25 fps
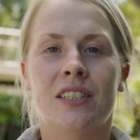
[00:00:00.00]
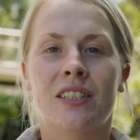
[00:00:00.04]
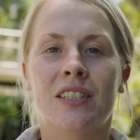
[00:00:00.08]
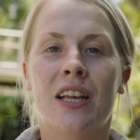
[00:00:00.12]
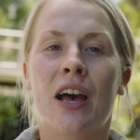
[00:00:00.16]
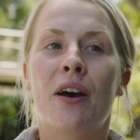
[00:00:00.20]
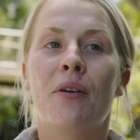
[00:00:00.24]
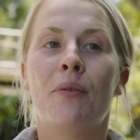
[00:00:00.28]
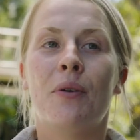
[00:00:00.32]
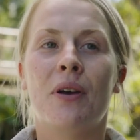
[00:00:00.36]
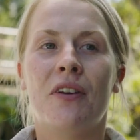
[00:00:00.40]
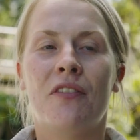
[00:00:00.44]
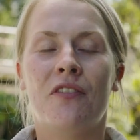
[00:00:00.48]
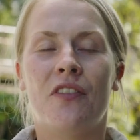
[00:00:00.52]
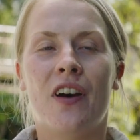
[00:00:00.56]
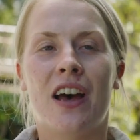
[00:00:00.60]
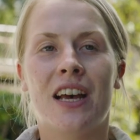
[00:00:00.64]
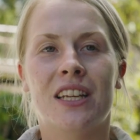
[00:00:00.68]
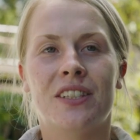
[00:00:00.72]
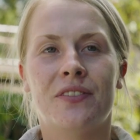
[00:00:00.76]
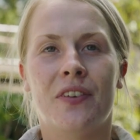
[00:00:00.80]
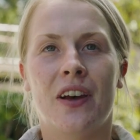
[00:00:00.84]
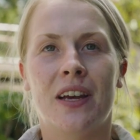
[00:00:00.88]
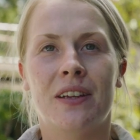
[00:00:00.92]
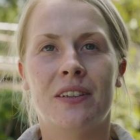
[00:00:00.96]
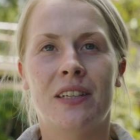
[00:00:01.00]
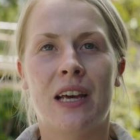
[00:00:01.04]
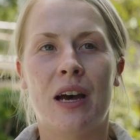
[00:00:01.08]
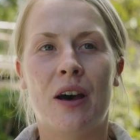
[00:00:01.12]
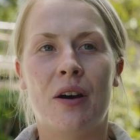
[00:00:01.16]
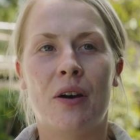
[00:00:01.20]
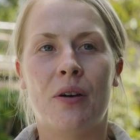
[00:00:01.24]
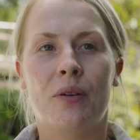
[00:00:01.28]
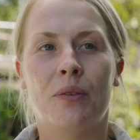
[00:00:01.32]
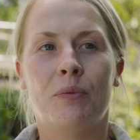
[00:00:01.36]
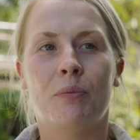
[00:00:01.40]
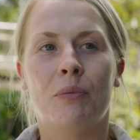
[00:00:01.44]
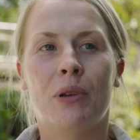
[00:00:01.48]
So we first found
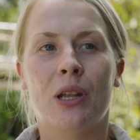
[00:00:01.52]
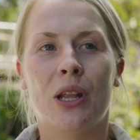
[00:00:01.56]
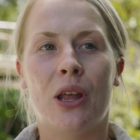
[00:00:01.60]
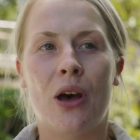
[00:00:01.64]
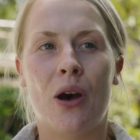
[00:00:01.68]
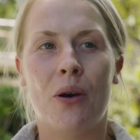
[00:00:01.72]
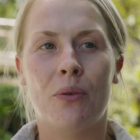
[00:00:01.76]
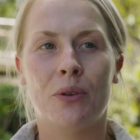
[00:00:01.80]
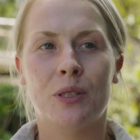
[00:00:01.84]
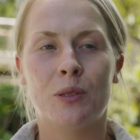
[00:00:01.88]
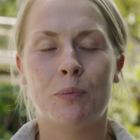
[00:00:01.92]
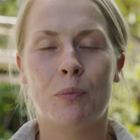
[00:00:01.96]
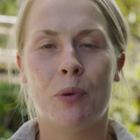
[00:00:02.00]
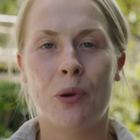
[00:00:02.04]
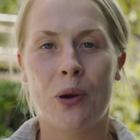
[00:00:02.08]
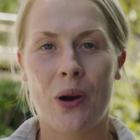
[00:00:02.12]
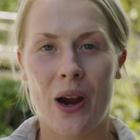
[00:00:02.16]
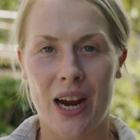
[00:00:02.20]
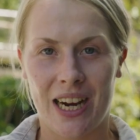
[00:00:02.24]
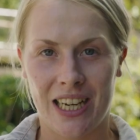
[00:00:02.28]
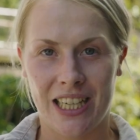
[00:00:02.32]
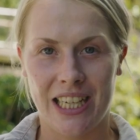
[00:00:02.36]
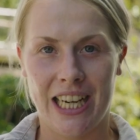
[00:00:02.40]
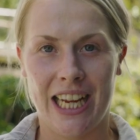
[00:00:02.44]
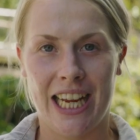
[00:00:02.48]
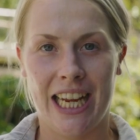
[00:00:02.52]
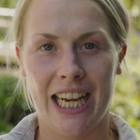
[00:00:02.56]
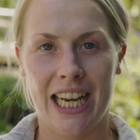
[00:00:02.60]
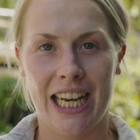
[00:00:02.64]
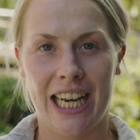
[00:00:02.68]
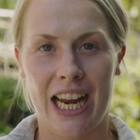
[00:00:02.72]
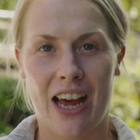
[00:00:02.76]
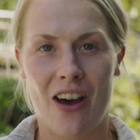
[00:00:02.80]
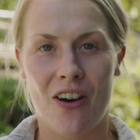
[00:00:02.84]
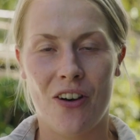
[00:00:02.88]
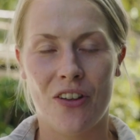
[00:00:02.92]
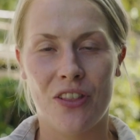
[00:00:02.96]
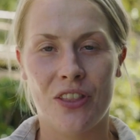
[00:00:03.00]
out Melur was
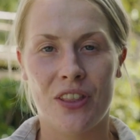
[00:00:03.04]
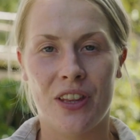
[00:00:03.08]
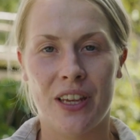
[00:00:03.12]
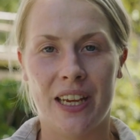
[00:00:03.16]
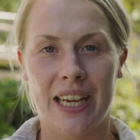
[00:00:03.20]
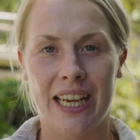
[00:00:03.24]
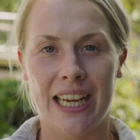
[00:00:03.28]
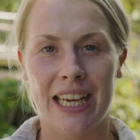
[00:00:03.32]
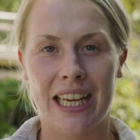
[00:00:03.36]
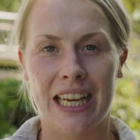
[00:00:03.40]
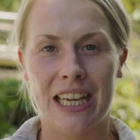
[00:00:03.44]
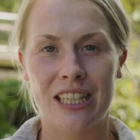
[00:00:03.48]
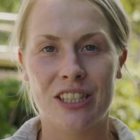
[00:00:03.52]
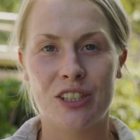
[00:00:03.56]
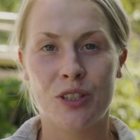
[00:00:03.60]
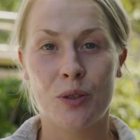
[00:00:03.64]
pregnant on the